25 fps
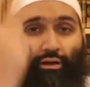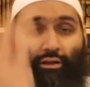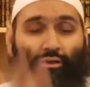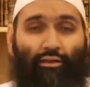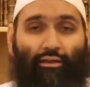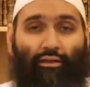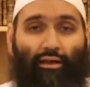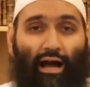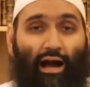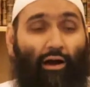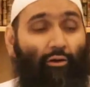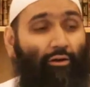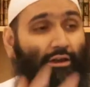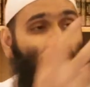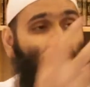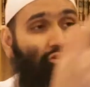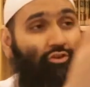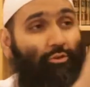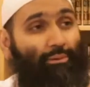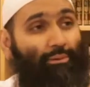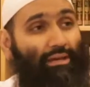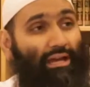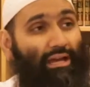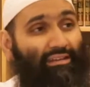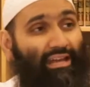How can you
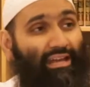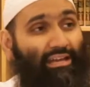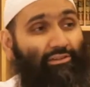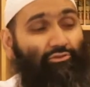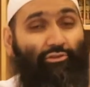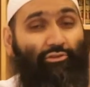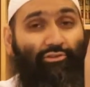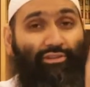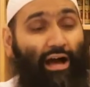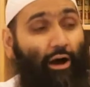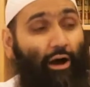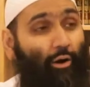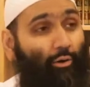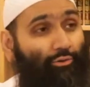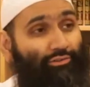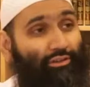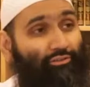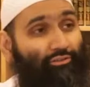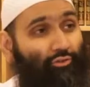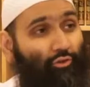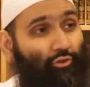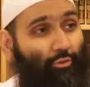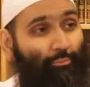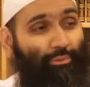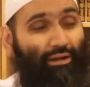be attached to this? How is
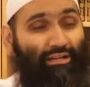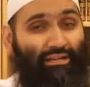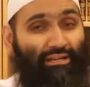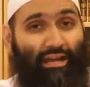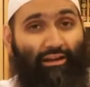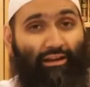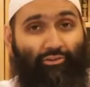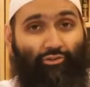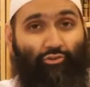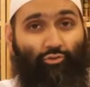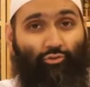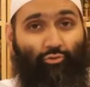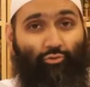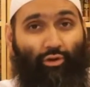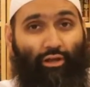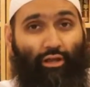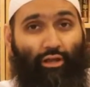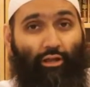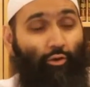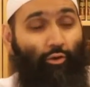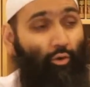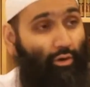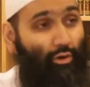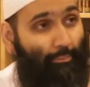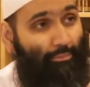this going to protect you?
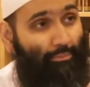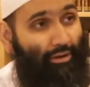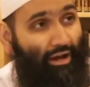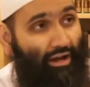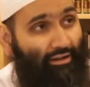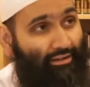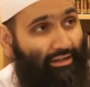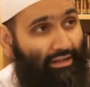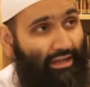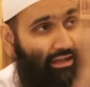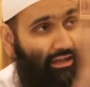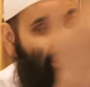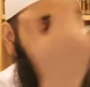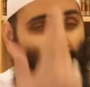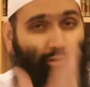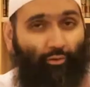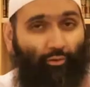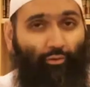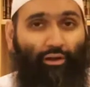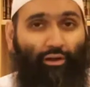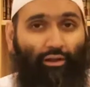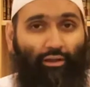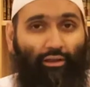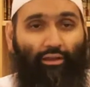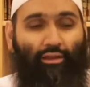Look, I'm cutting it now.